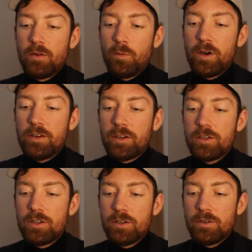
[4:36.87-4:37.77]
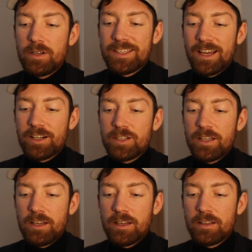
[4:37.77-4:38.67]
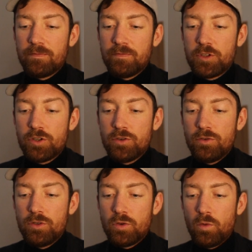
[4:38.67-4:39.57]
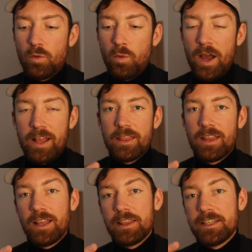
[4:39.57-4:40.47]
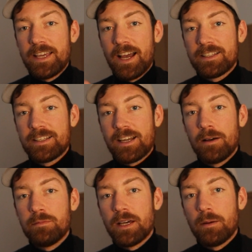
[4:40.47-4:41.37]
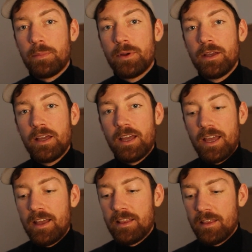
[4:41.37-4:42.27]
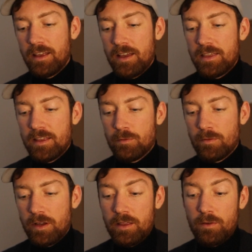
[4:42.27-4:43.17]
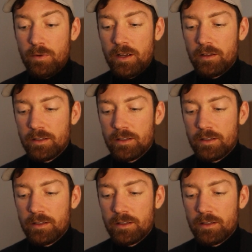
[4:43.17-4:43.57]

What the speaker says: what you can do is actually choose when the text comes up in the reel.